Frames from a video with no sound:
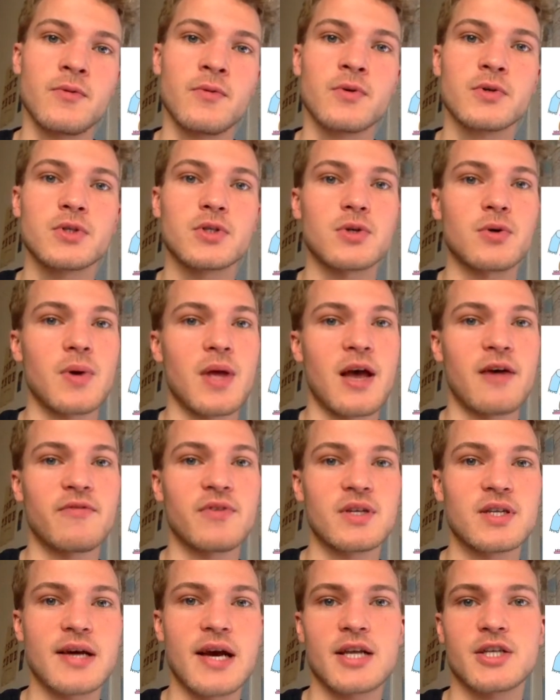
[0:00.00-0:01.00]
So we have
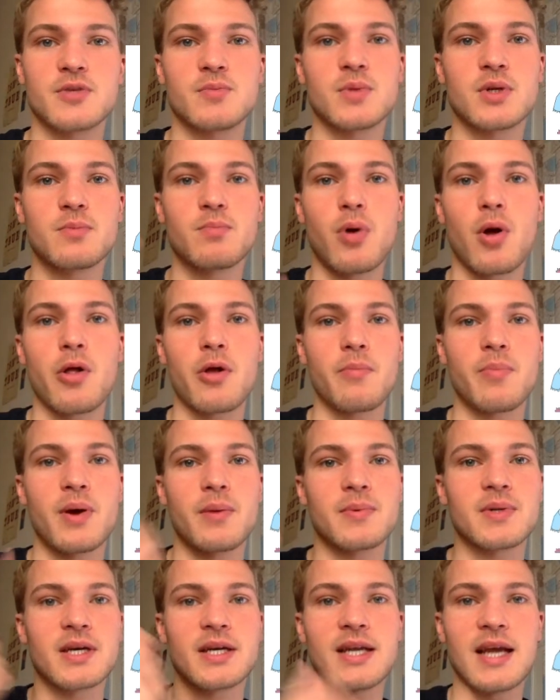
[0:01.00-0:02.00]
attachment,
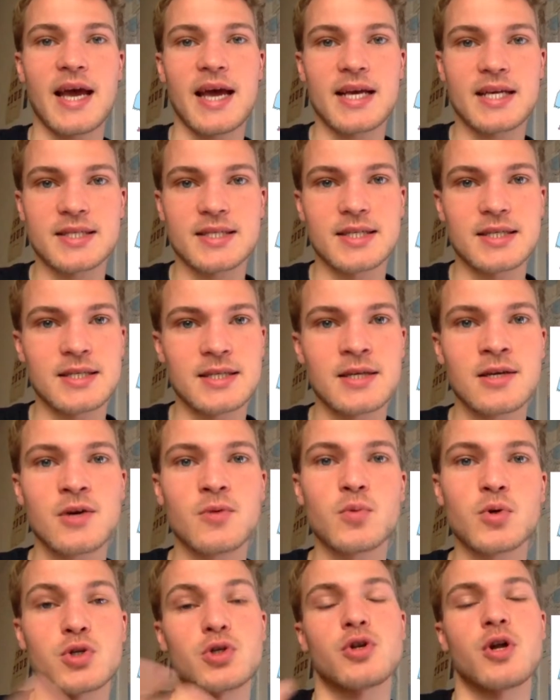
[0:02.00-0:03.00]
polypeptide, exit,
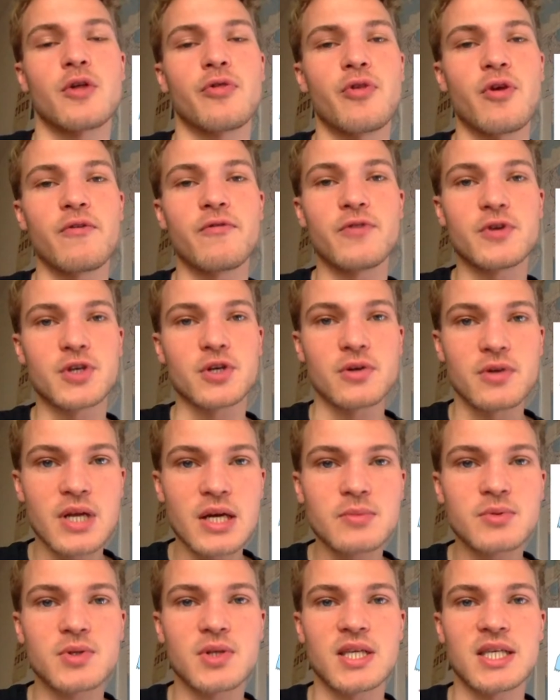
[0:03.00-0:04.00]
which are not the official
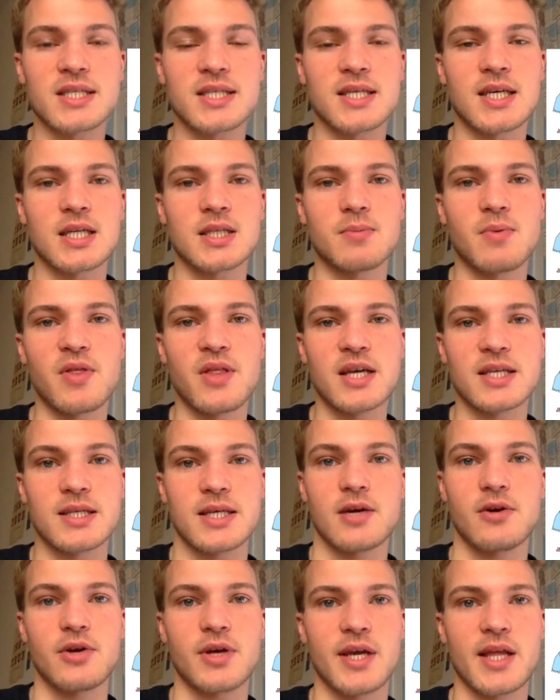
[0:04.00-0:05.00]
names of these sites, but that's
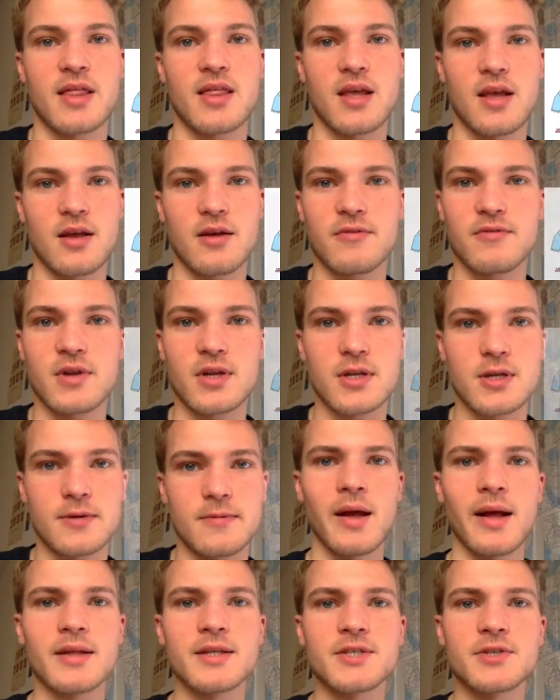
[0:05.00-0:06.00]
how you can think of it.
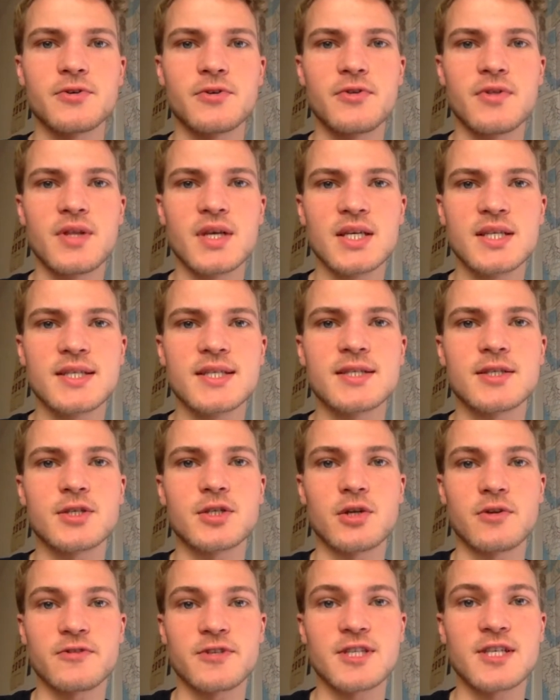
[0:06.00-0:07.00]
And so this
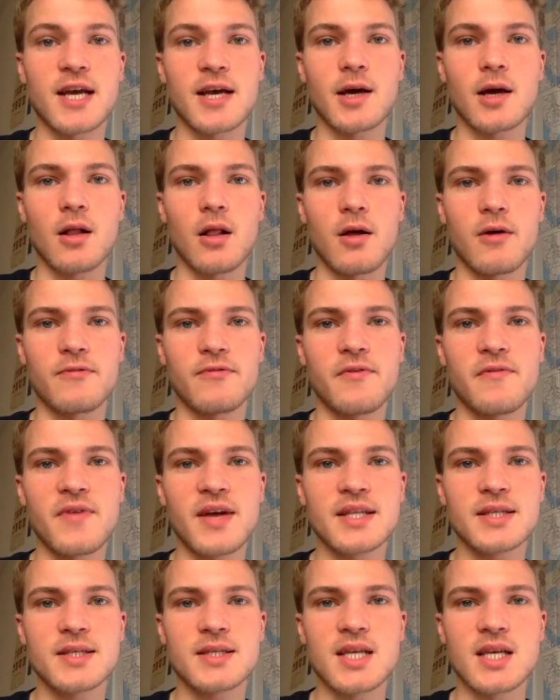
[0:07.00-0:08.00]
sort of cycle of
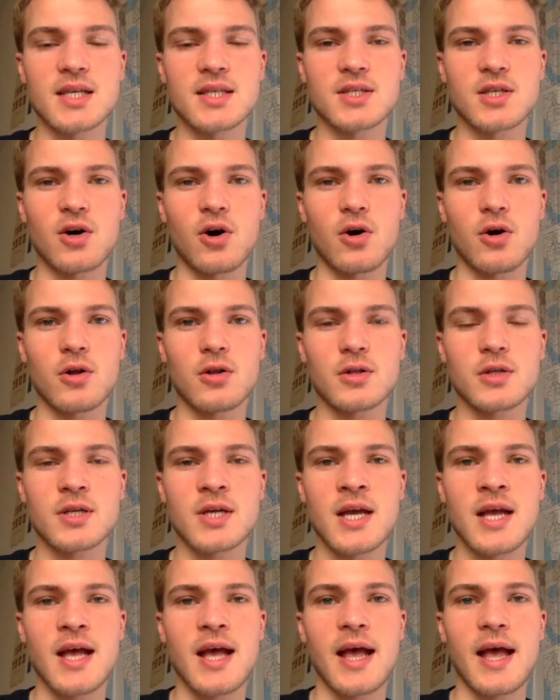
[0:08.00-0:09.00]
events is called
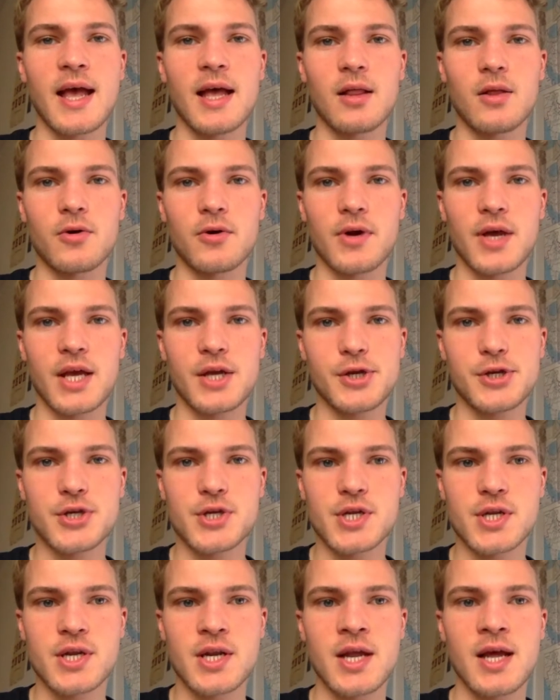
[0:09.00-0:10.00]

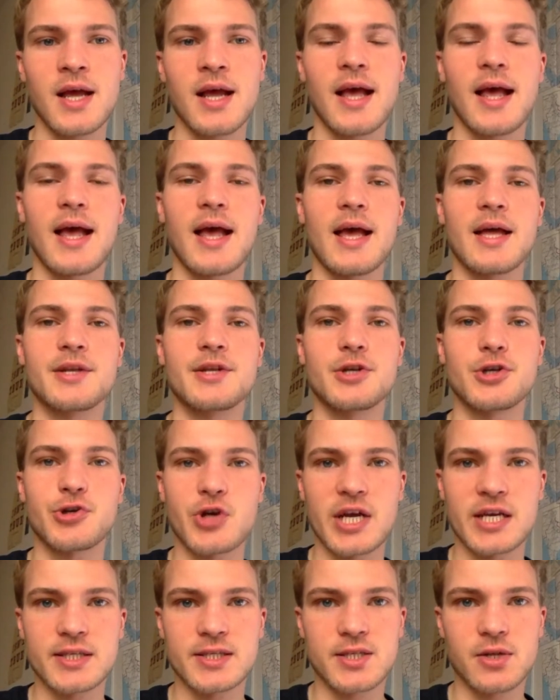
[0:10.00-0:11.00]
elongation and
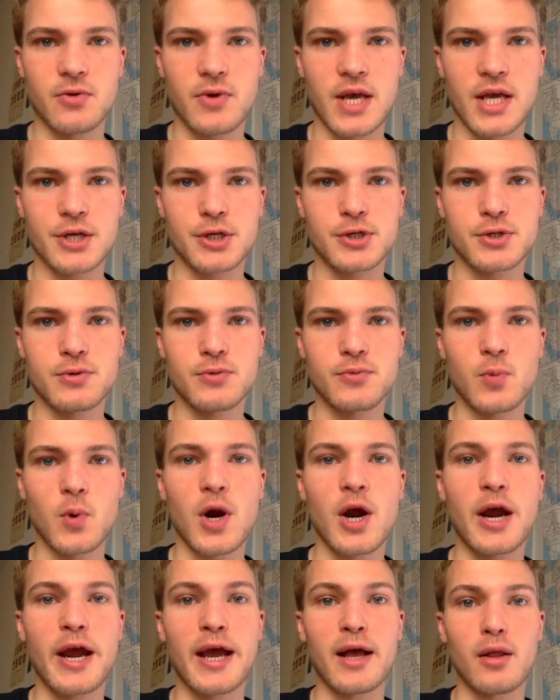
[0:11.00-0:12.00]
translocation.
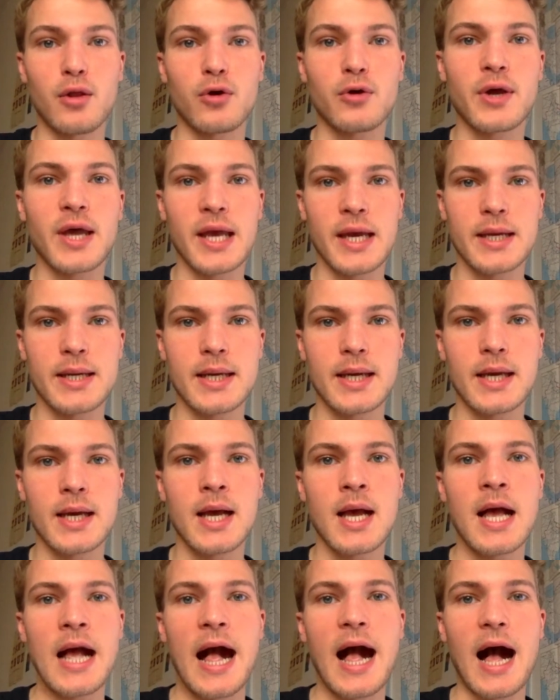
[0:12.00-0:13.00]
We're
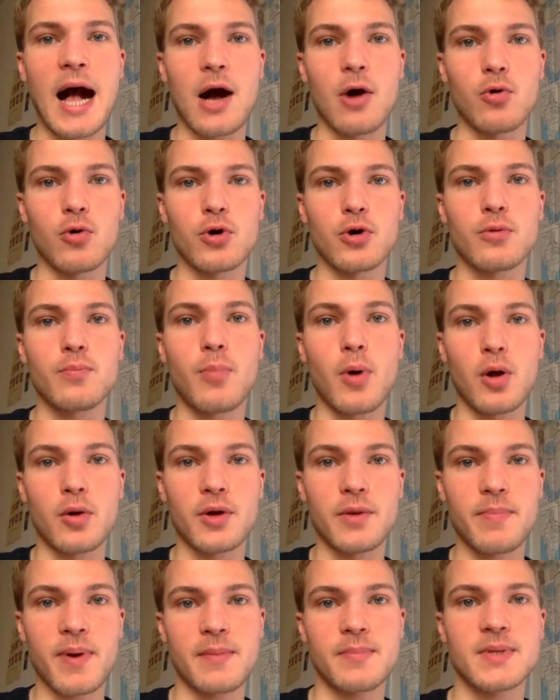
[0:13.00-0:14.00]
elongating our
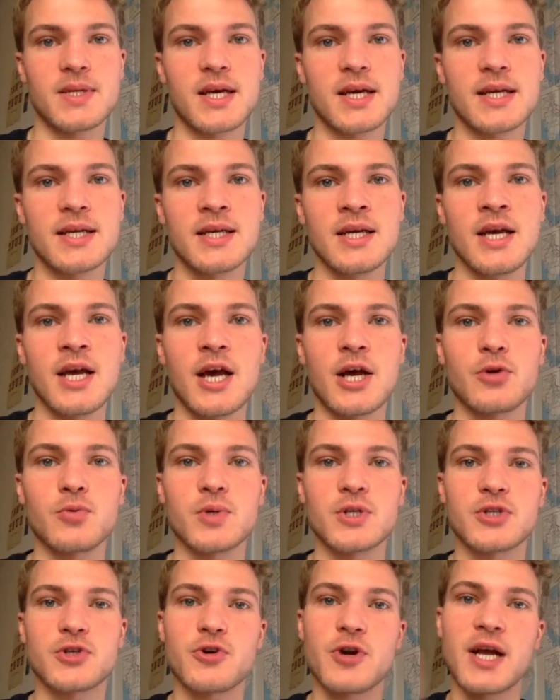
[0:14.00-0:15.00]
polypeptide, and
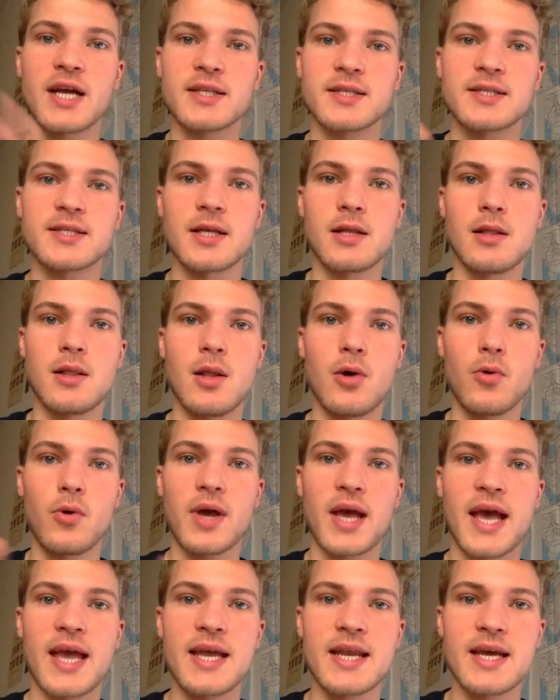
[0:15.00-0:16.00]
we're
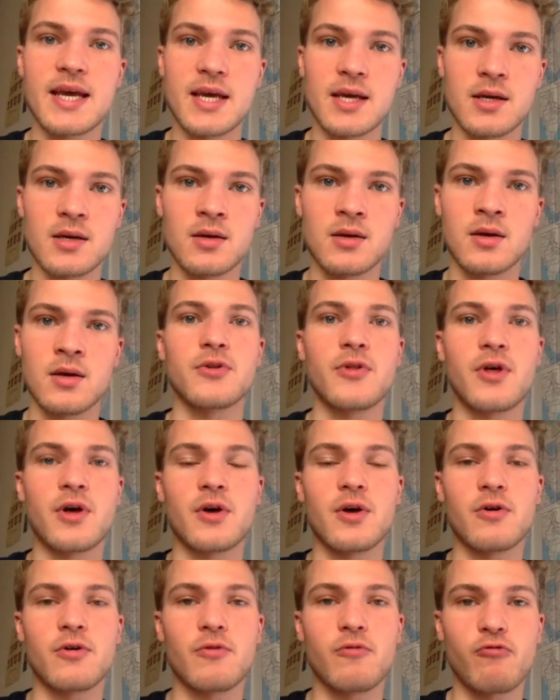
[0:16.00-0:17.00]
translocating
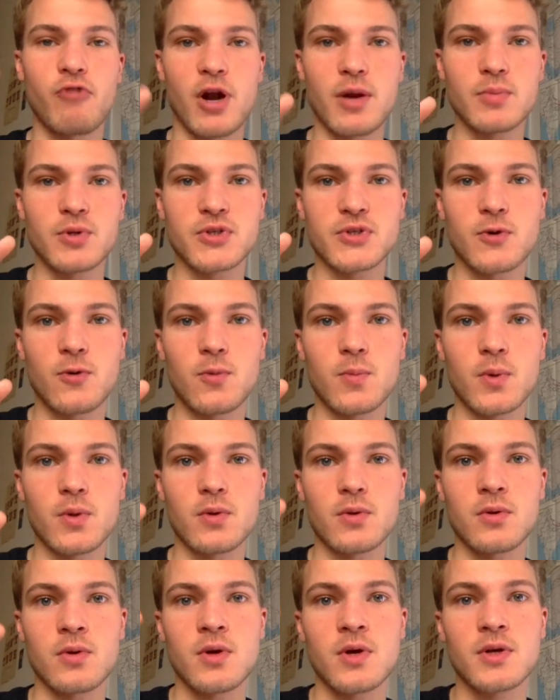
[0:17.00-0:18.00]
the
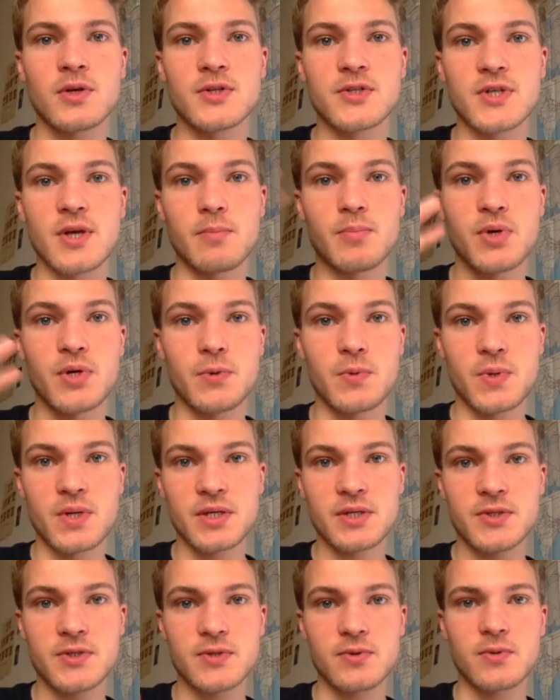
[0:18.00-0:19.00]
ribosomal
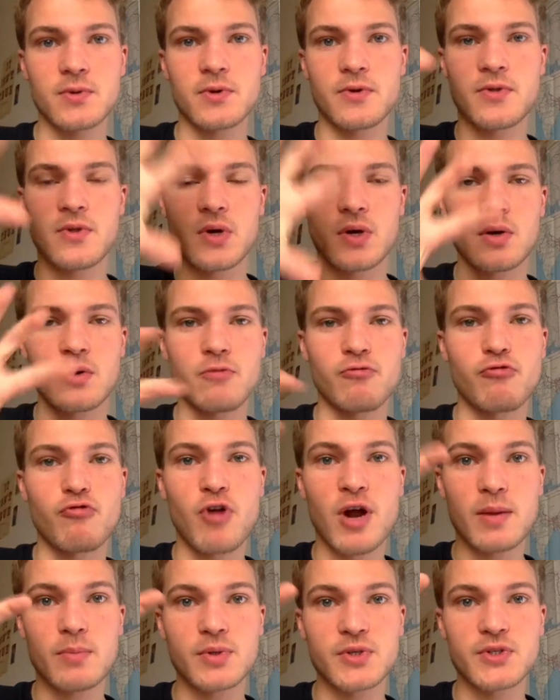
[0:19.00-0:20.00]
subunits, or the
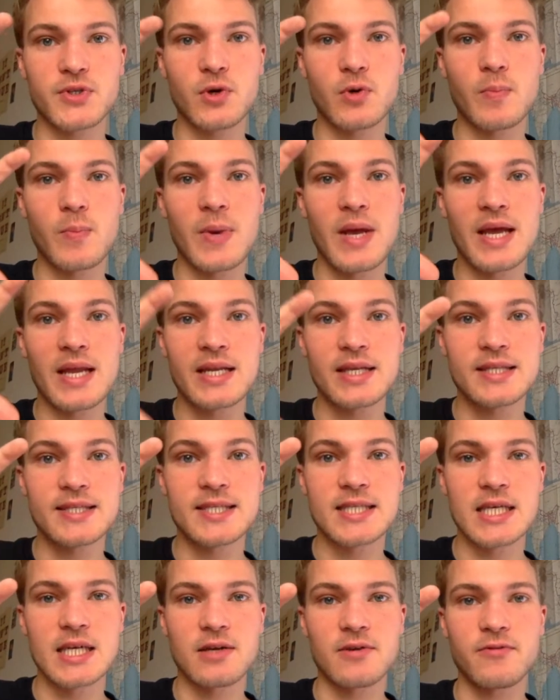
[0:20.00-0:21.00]
ribosome in
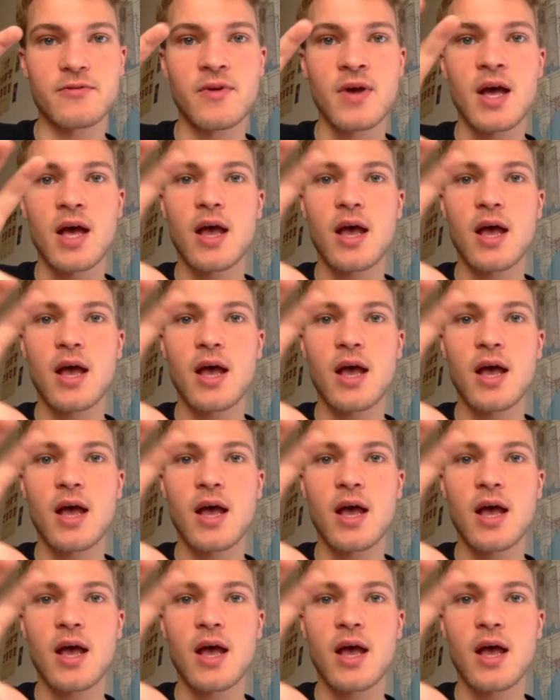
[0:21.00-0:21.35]
itself,